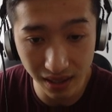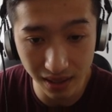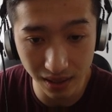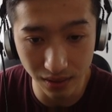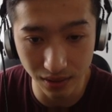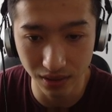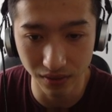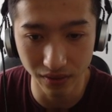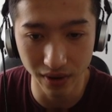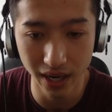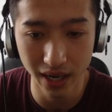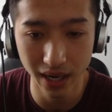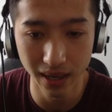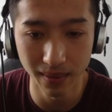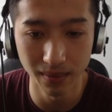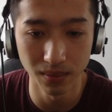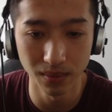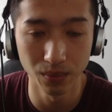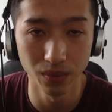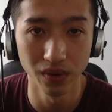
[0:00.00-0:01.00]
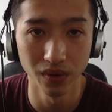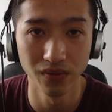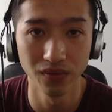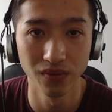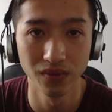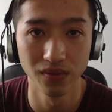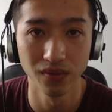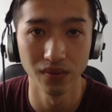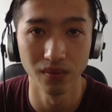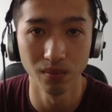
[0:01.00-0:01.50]
There was a run up
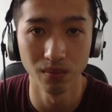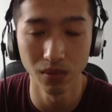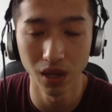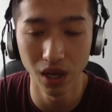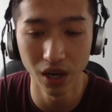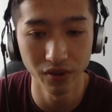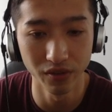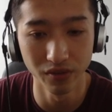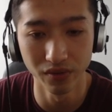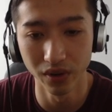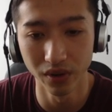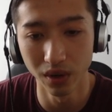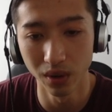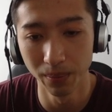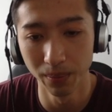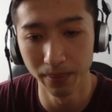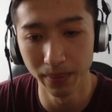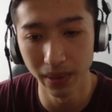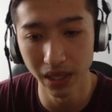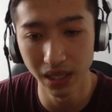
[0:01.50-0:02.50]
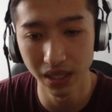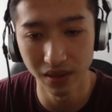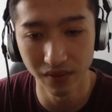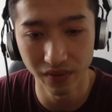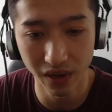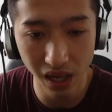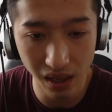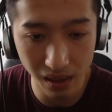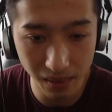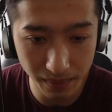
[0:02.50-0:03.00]
with no real big
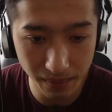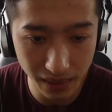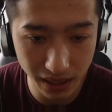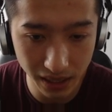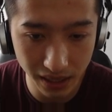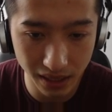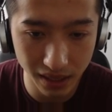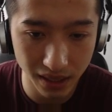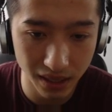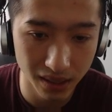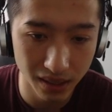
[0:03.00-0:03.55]
development,